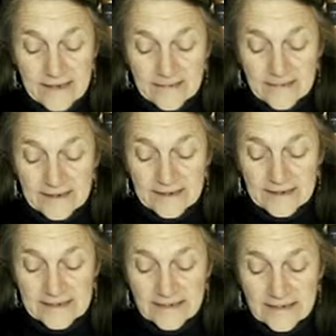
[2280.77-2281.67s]
of a
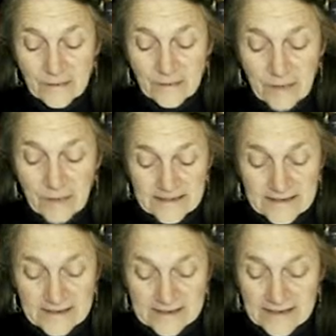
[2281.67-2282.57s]
continual
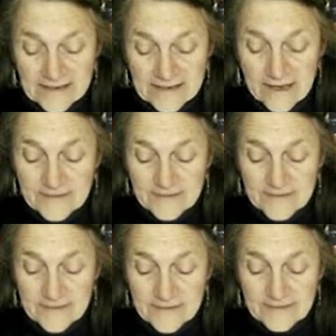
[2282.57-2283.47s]
process of
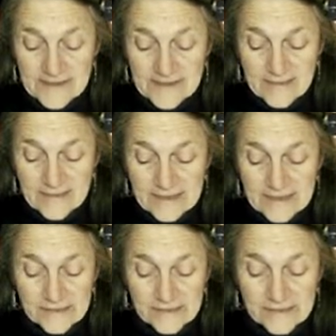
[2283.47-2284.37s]

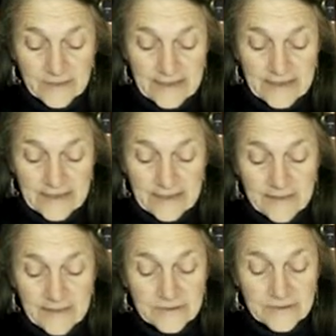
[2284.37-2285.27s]
self-examination within
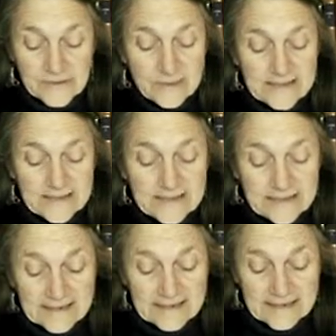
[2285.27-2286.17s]
and between
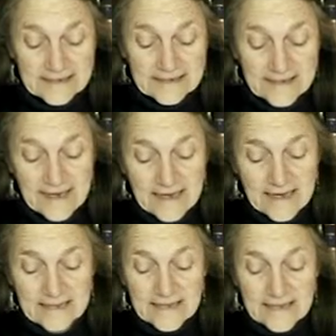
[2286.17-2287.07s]
citizens
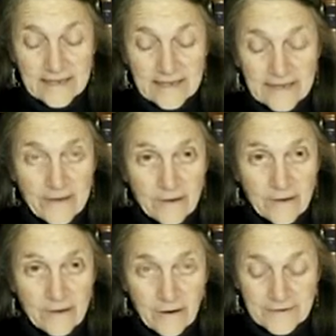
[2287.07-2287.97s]
as they live out
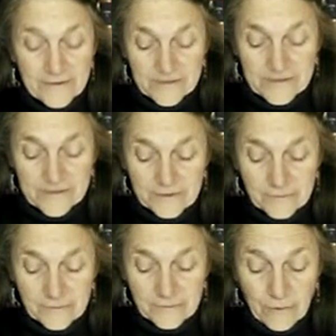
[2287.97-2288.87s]
all their social
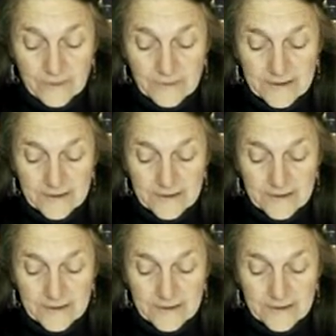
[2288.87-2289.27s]
roles.